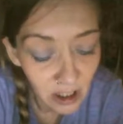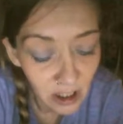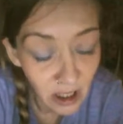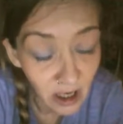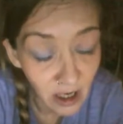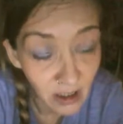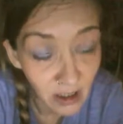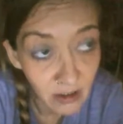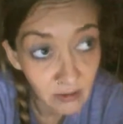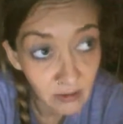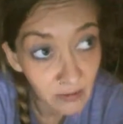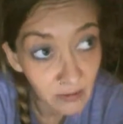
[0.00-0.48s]

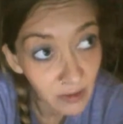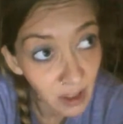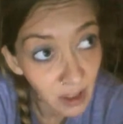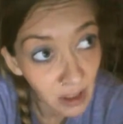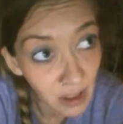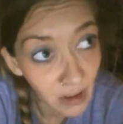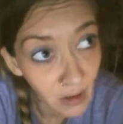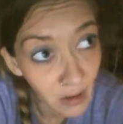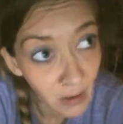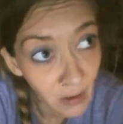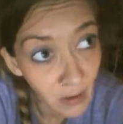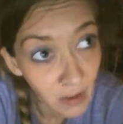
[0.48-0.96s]
I don't
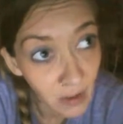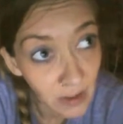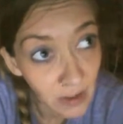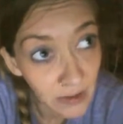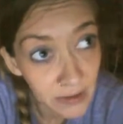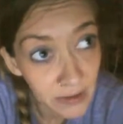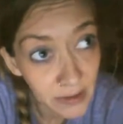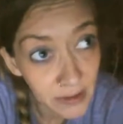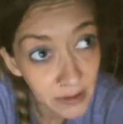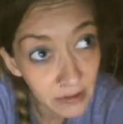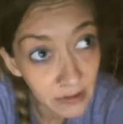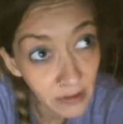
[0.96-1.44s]
know
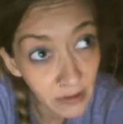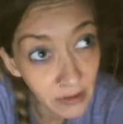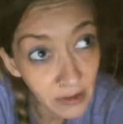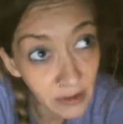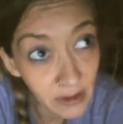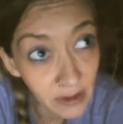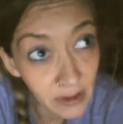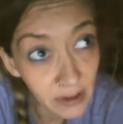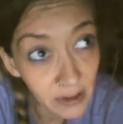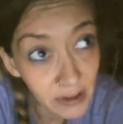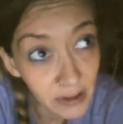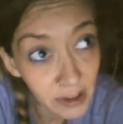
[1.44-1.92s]
if it
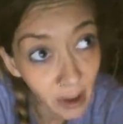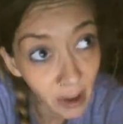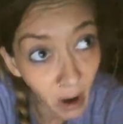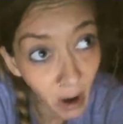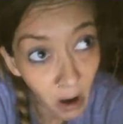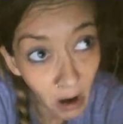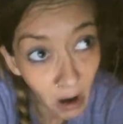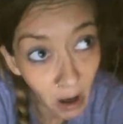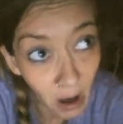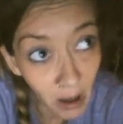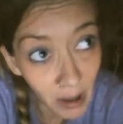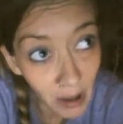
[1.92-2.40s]
was
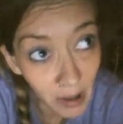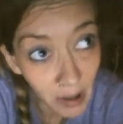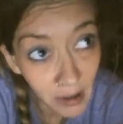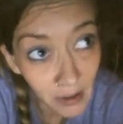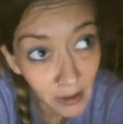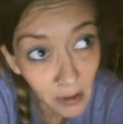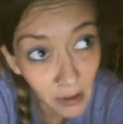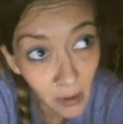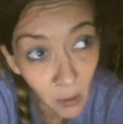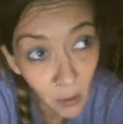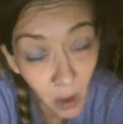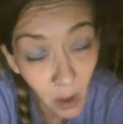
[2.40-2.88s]
God
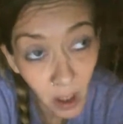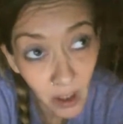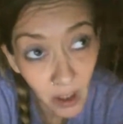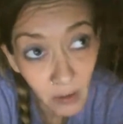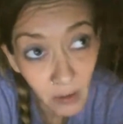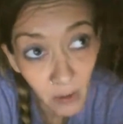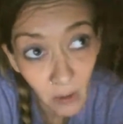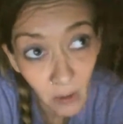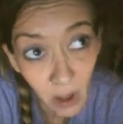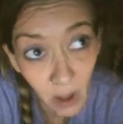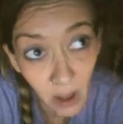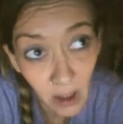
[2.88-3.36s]
or what
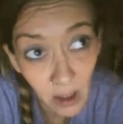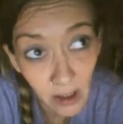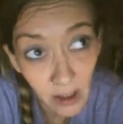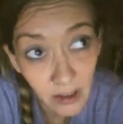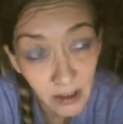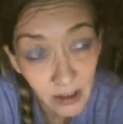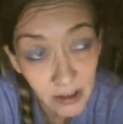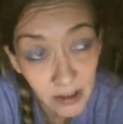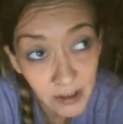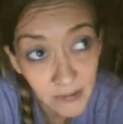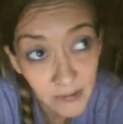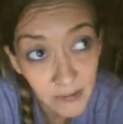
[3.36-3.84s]
it
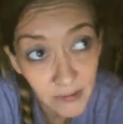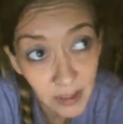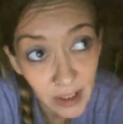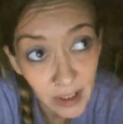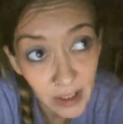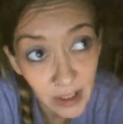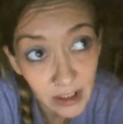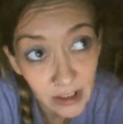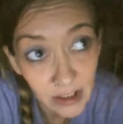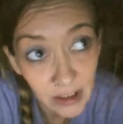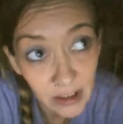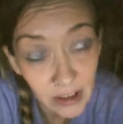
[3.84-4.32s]
was,
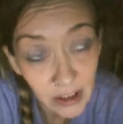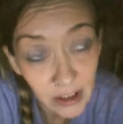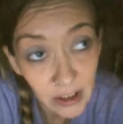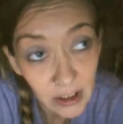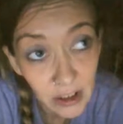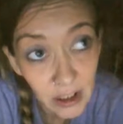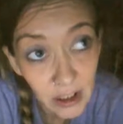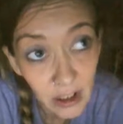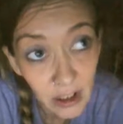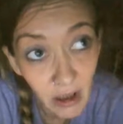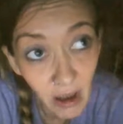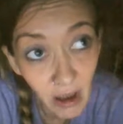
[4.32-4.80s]
but
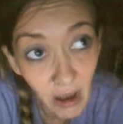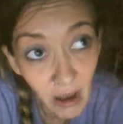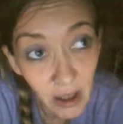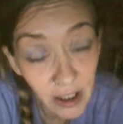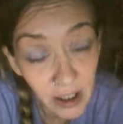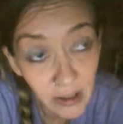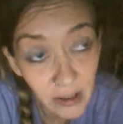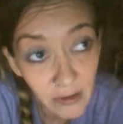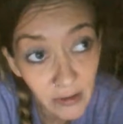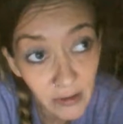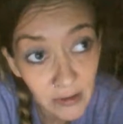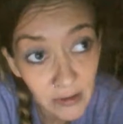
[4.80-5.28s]

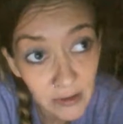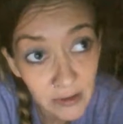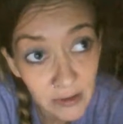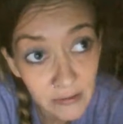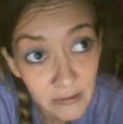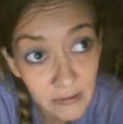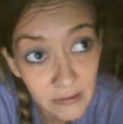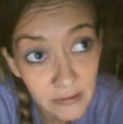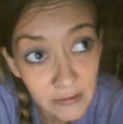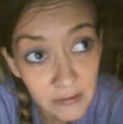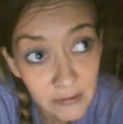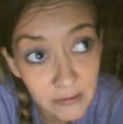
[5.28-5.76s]
you know,
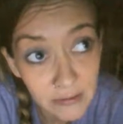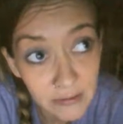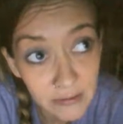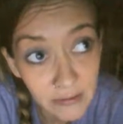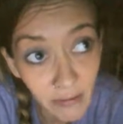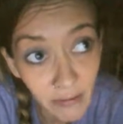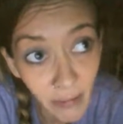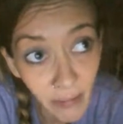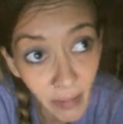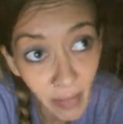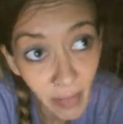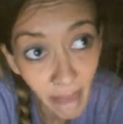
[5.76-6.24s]

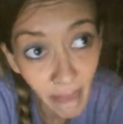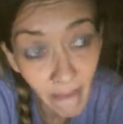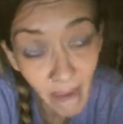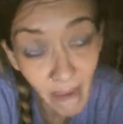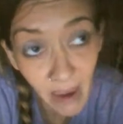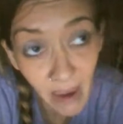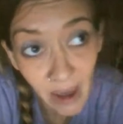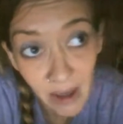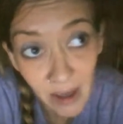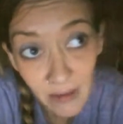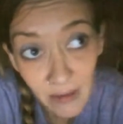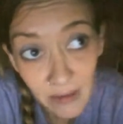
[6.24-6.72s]

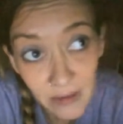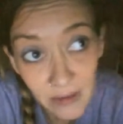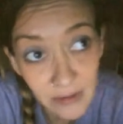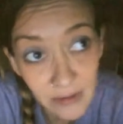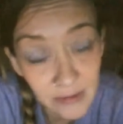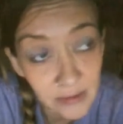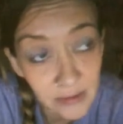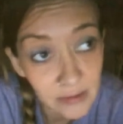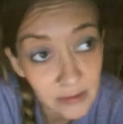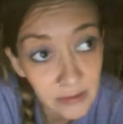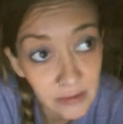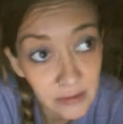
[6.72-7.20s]

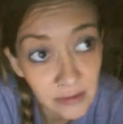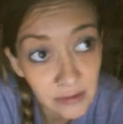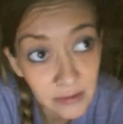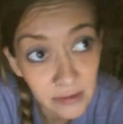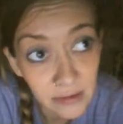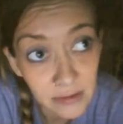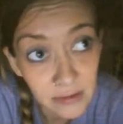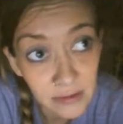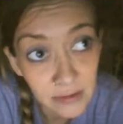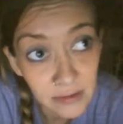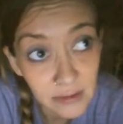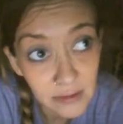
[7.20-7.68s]
even
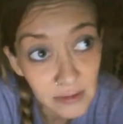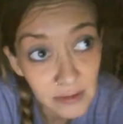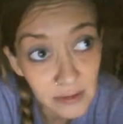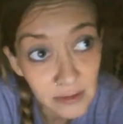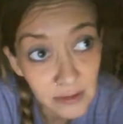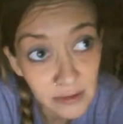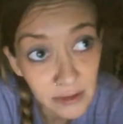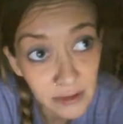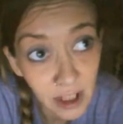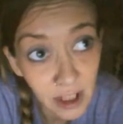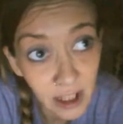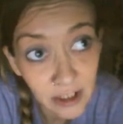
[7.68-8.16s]

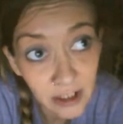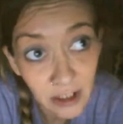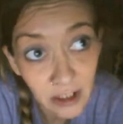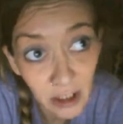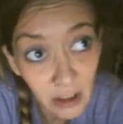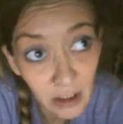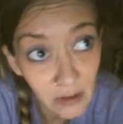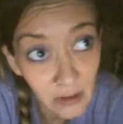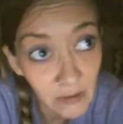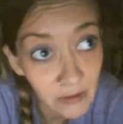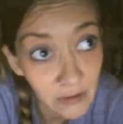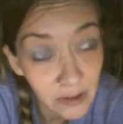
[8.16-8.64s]
had
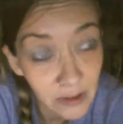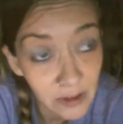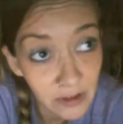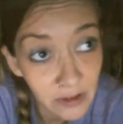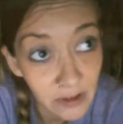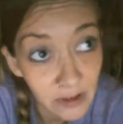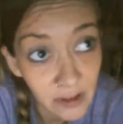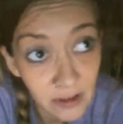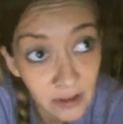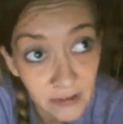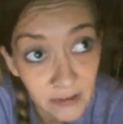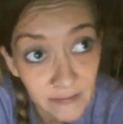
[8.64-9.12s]
told
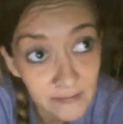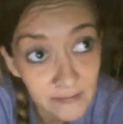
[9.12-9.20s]
me,